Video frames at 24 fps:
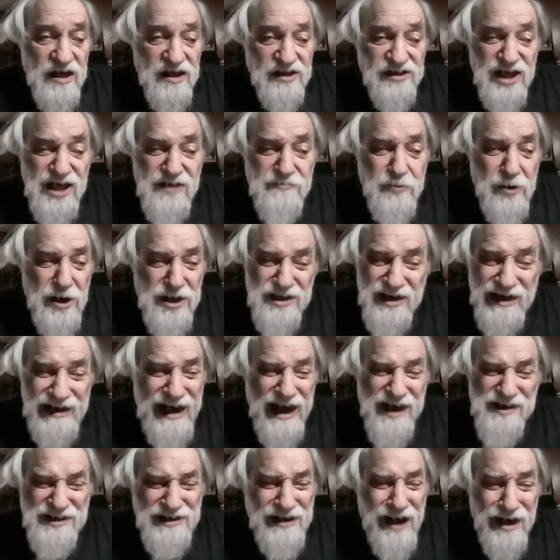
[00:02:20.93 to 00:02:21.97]
This president
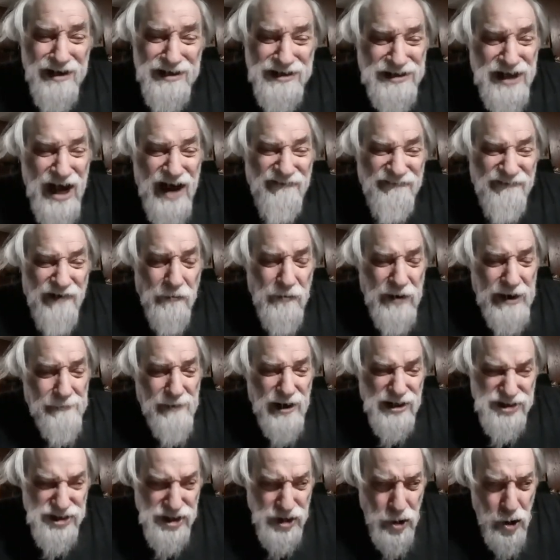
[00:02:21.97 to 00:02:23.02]
has not done very
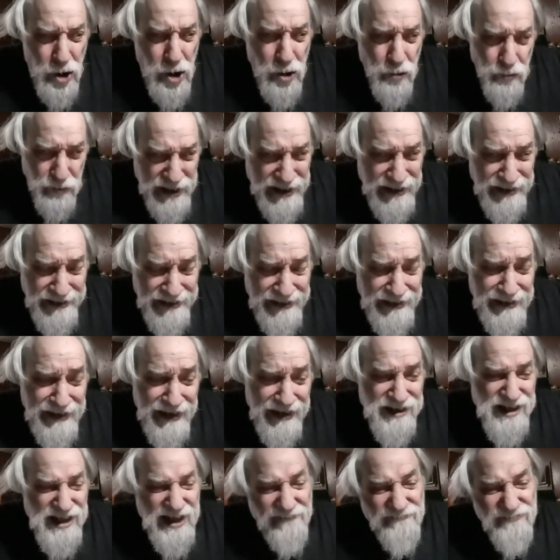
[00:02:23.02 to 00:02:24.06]
much at all, really,
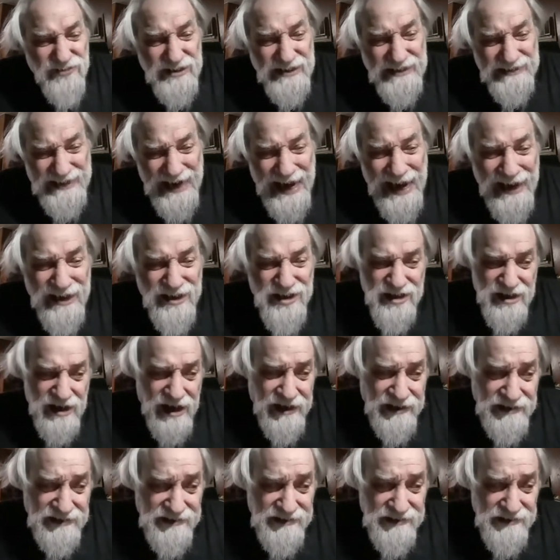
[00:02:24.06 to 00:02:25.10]
except for the tax
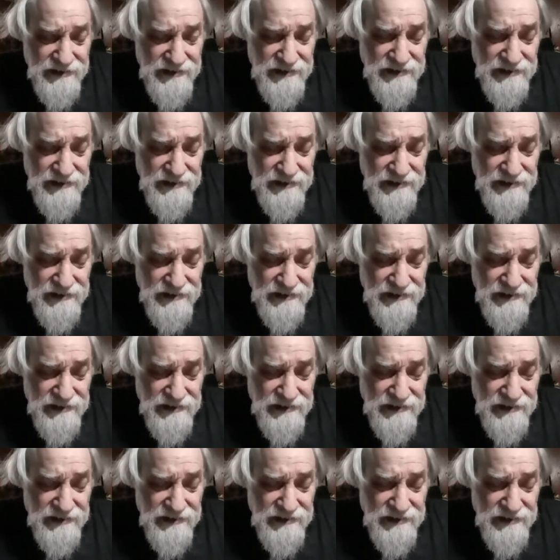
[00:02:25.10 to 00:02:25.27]
cut.